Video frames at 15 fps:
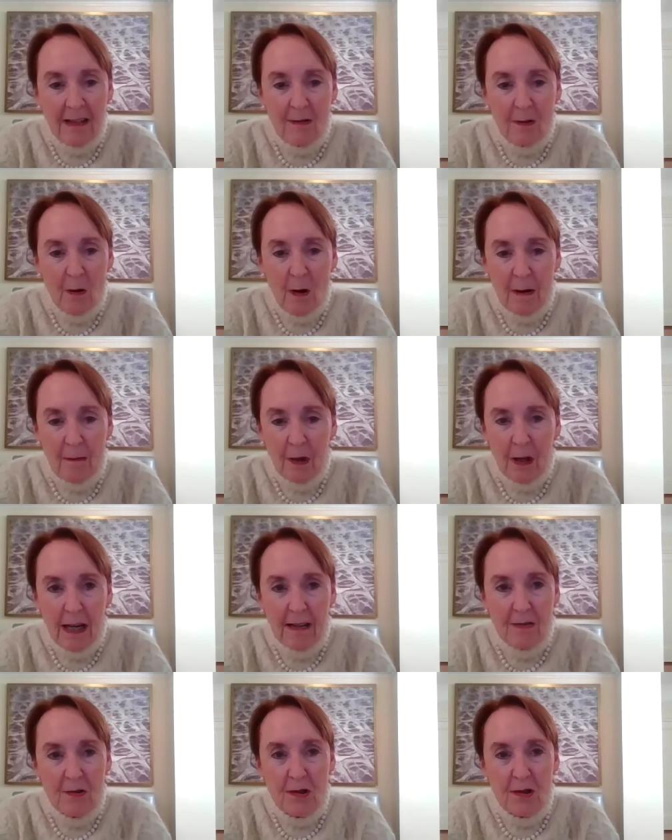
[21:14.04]
so i'm going
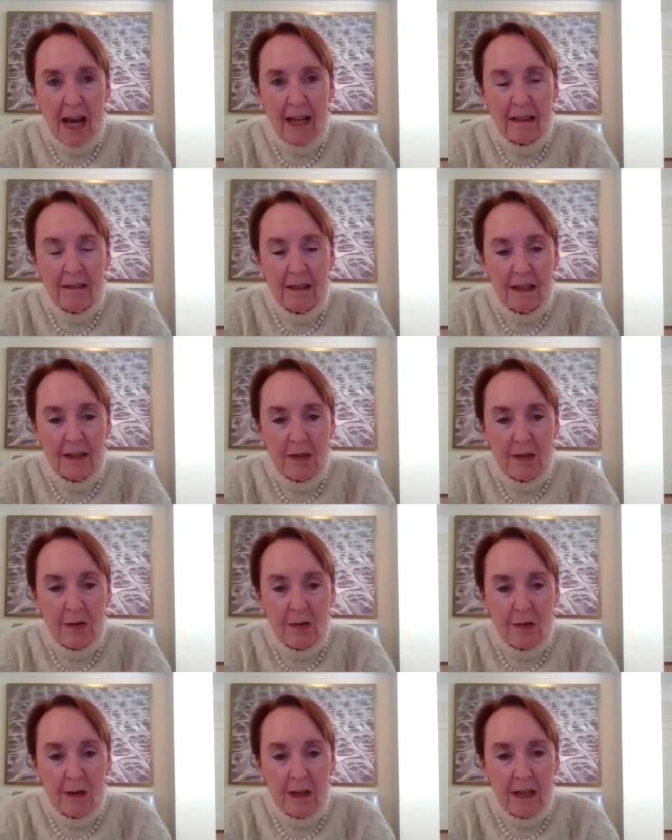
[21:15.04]
to ask jacqueline
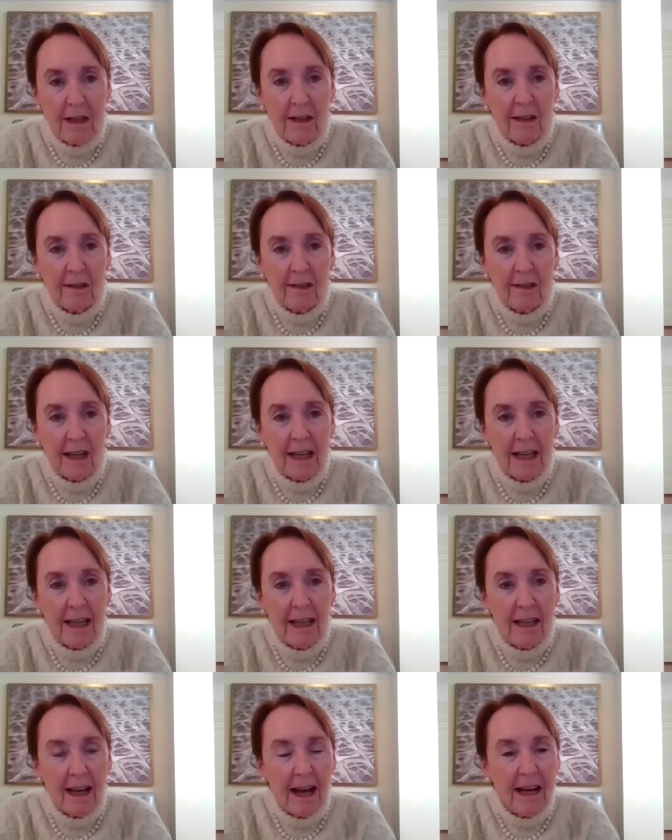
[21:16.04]
to join us
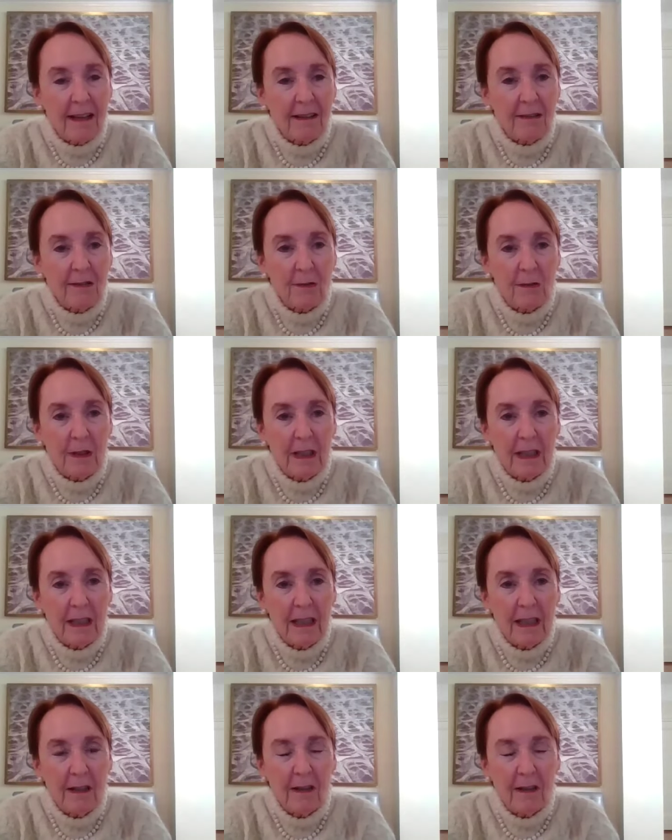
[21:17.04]
on on screen
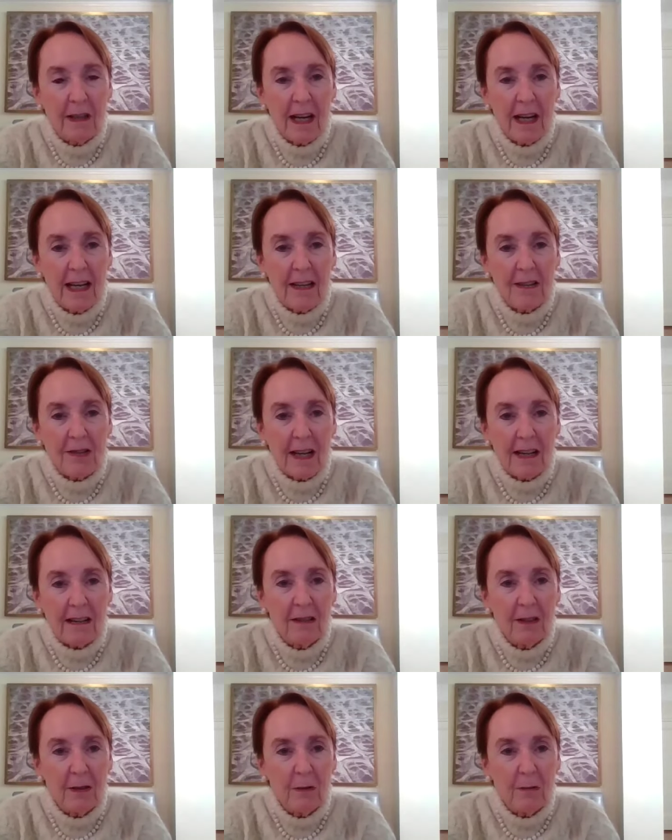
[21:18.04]
here and
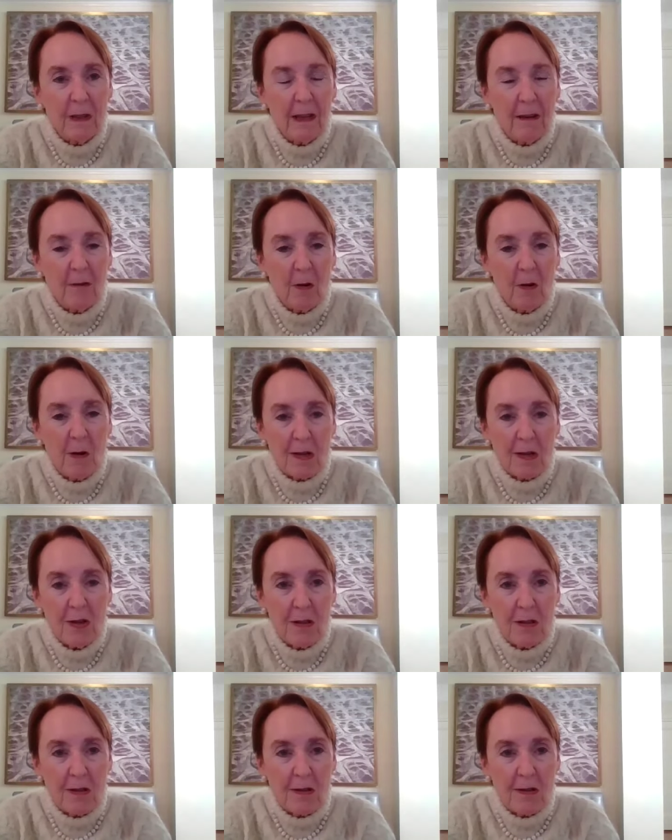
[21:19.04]
jacqueline do we have
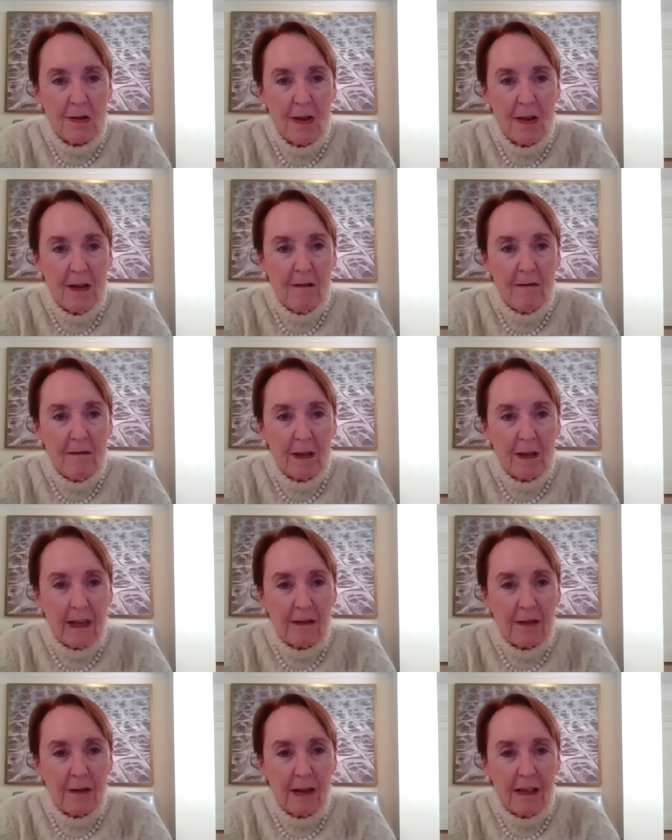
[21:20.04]
questions for
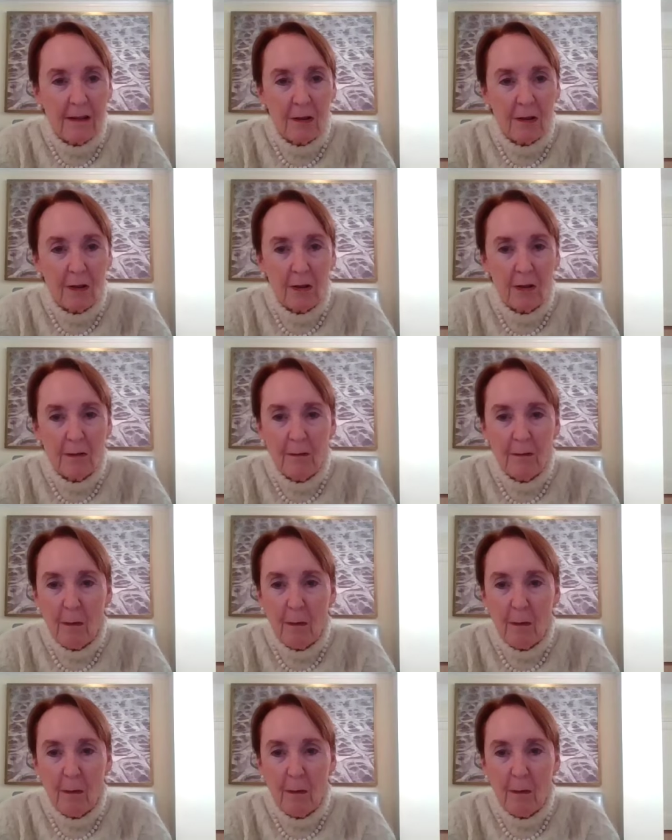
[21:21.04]
dr gounder